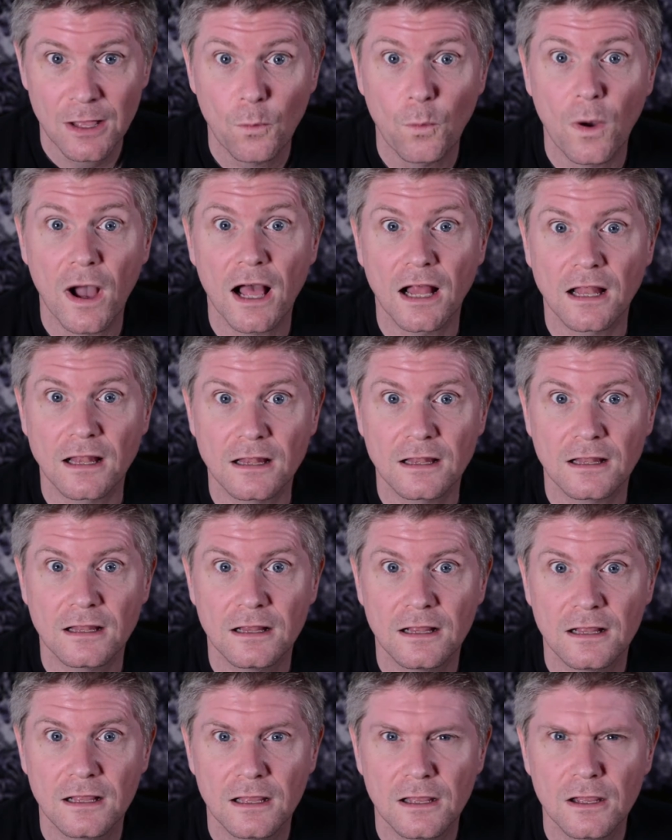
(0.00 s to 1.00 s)

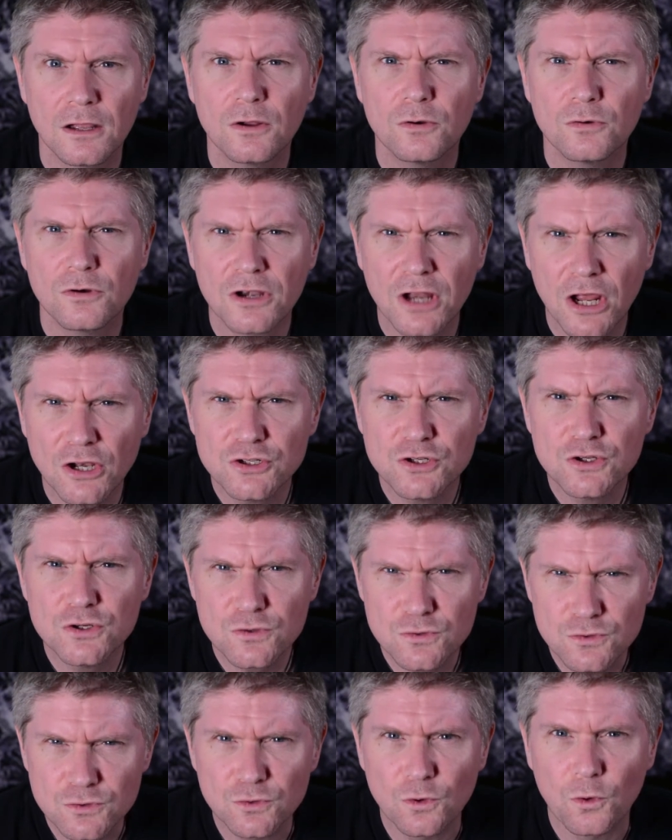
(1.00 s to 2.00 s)
Well, we're an
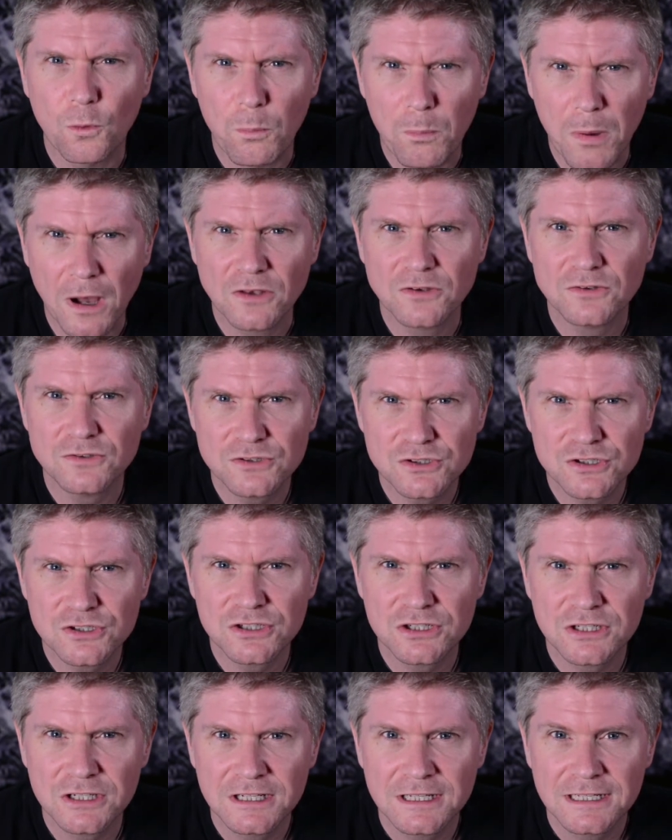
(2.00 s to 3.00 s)
unusual bunch,
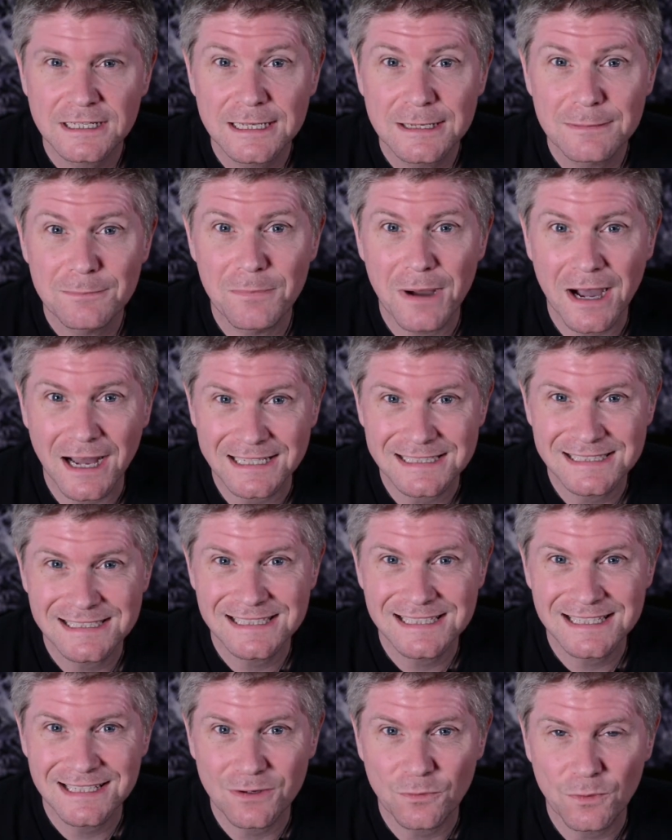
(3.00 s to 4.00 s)
but
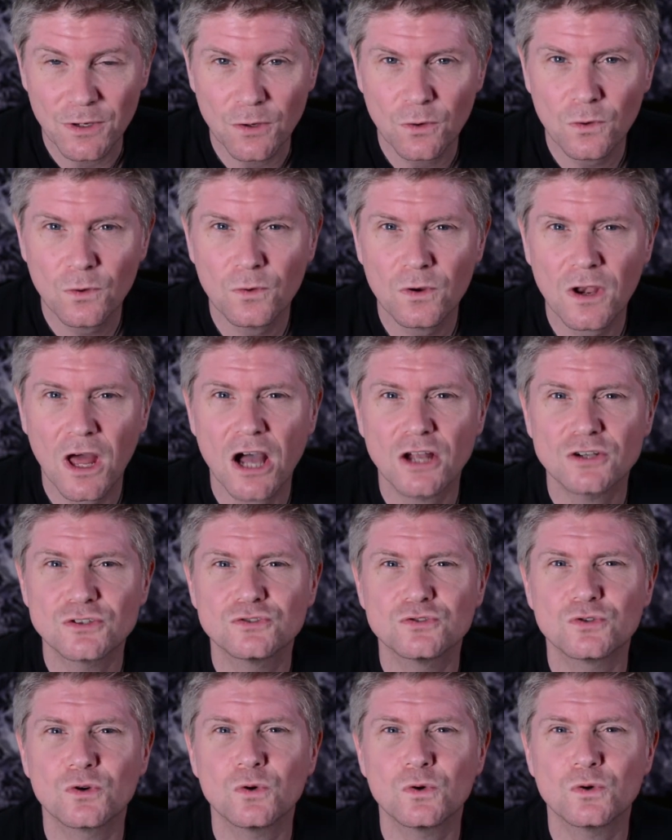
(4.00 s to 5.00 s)
we all are
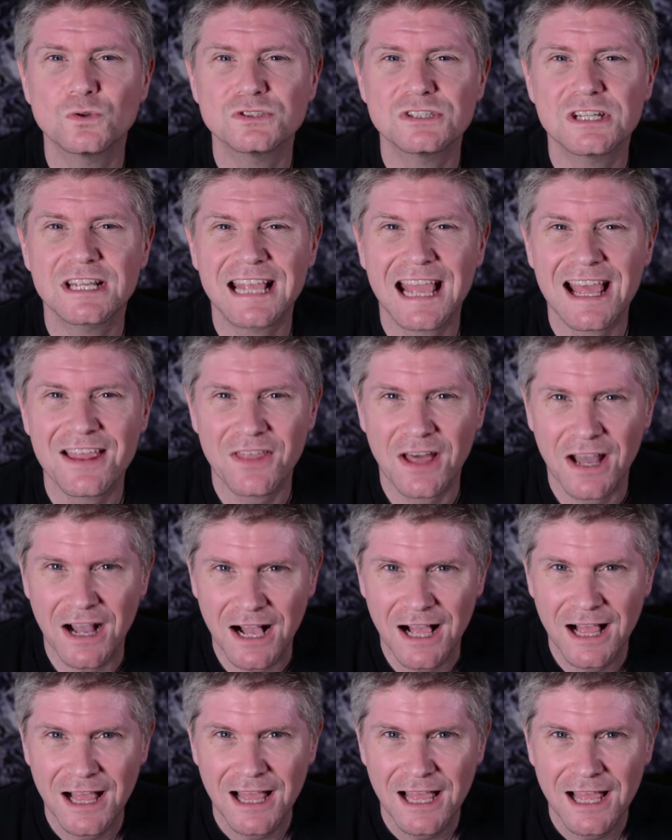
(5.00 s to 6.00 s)
drawn together
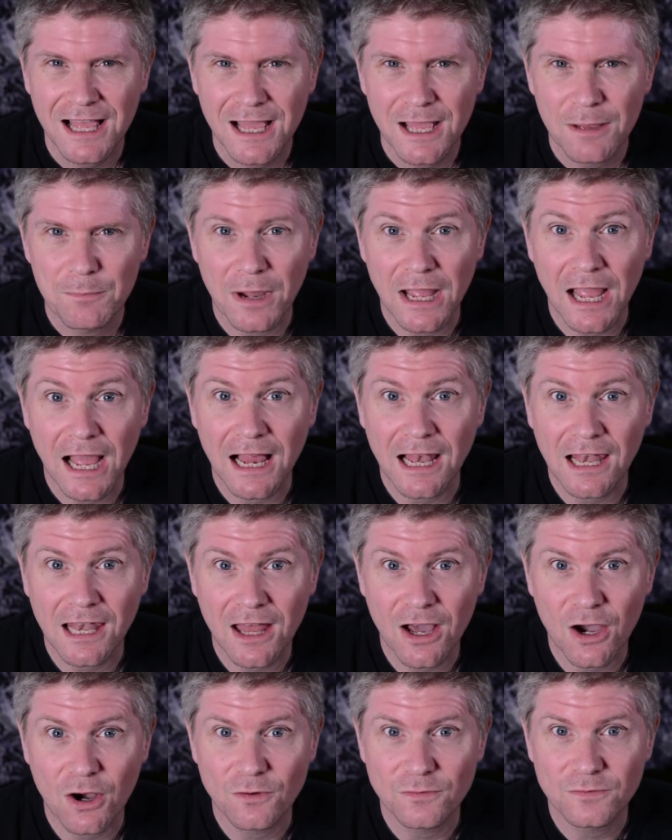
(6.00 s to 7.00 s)
by our
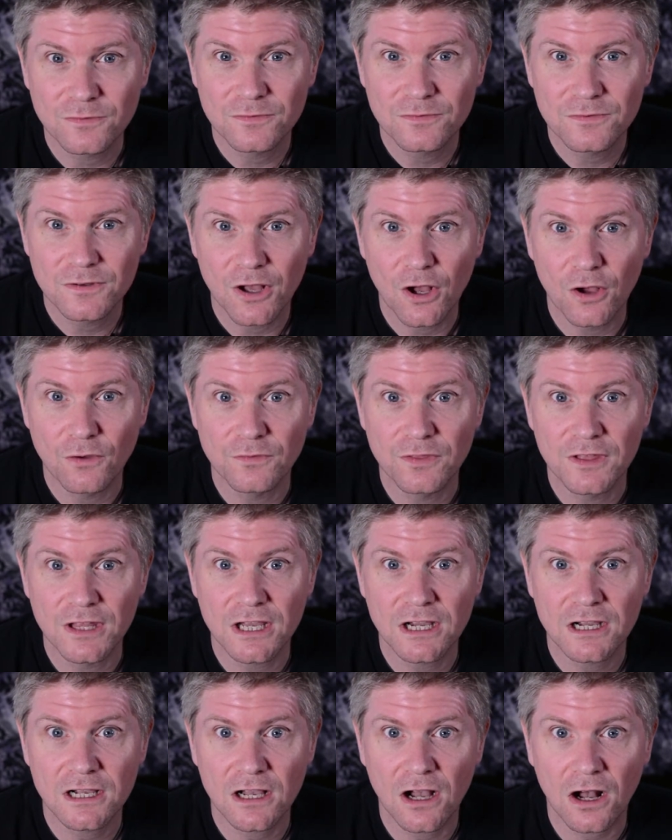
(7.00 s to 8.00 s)
love of the
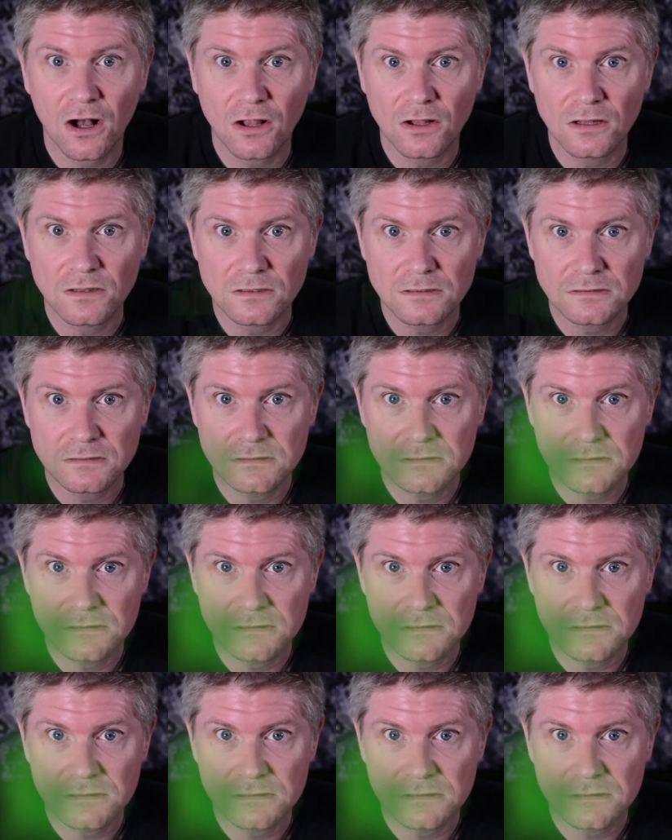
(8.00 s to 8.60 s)
occult.